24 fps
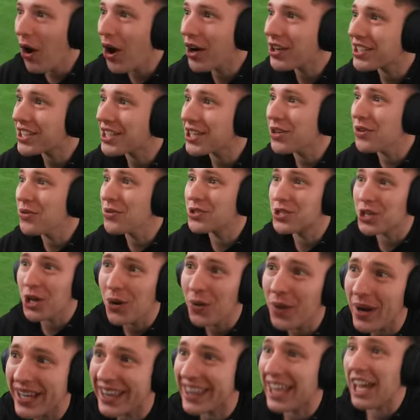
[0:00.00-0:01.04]
What do you
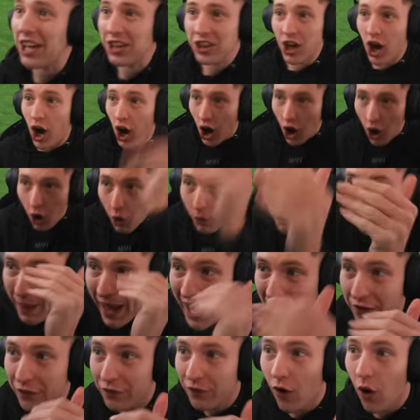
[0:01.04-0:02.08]
do with that? The whole
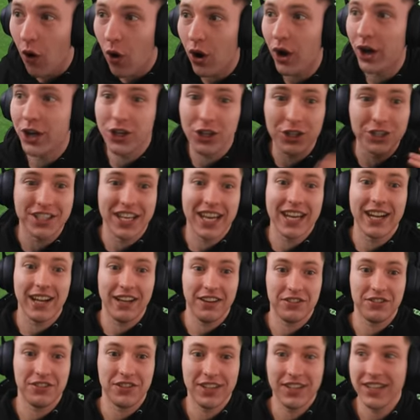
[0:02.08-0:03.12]
back 4 could get
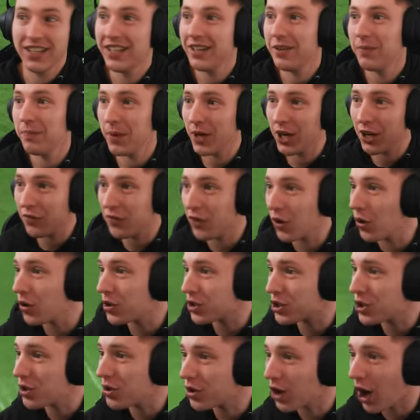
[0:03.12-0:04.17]
it. But of
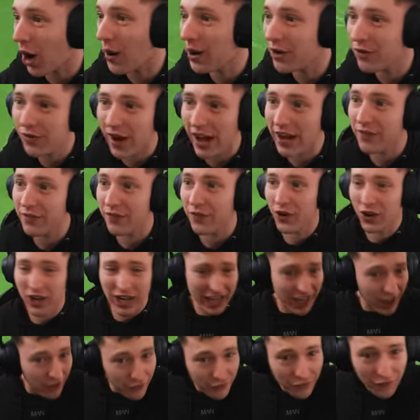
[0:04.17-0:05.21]
course you go and run for it
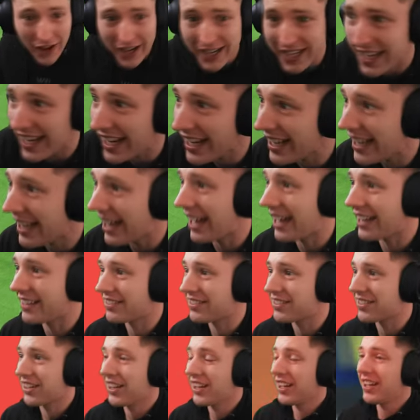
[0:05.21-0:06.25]
like a fucking
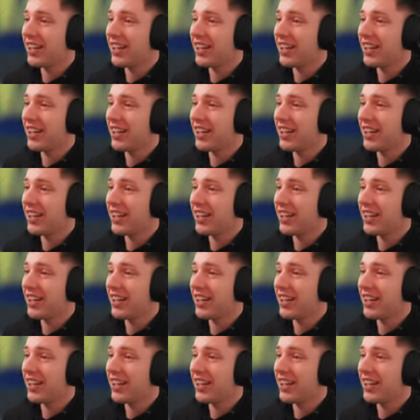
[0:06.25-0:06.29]
idiot.